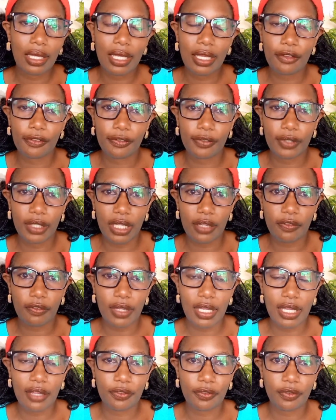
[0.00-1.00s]
If
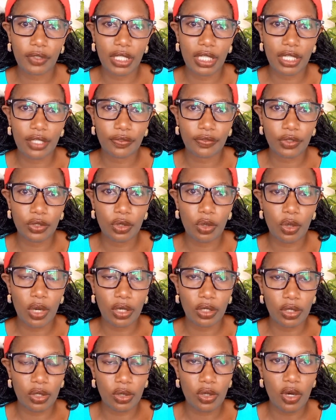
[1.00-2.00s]

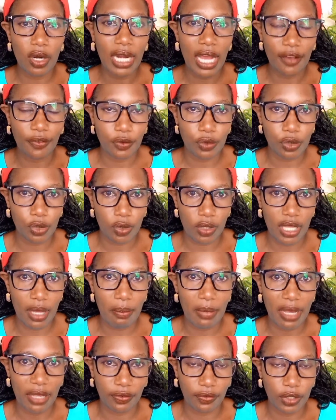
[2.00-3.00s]
you don't have to show
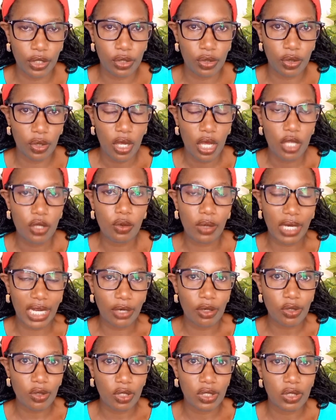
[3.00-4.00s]
them my video, you
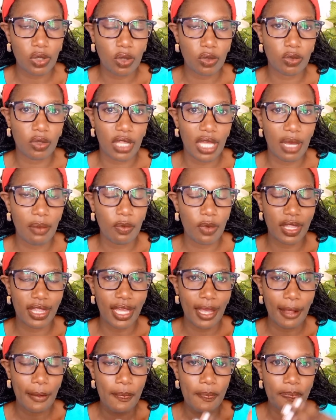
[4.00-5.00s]
can also talk to them
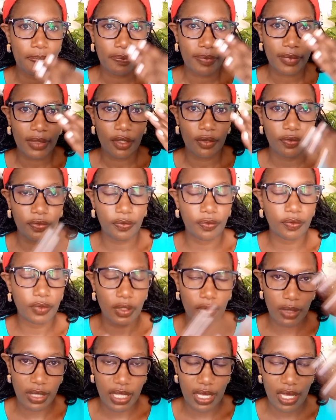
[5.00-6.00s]

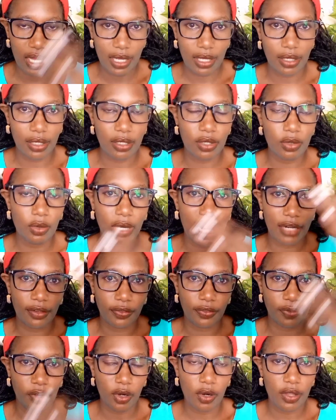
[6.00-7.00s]
you can
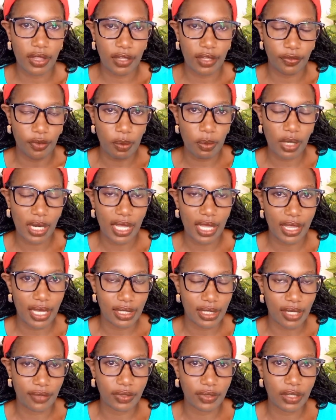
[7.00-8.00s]
follow the formula
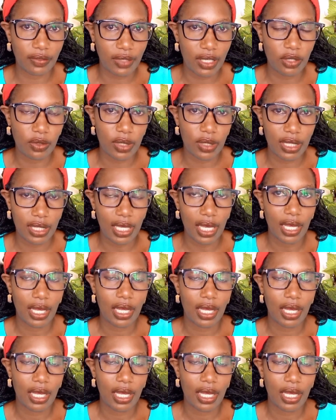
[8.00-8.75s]
that I've given you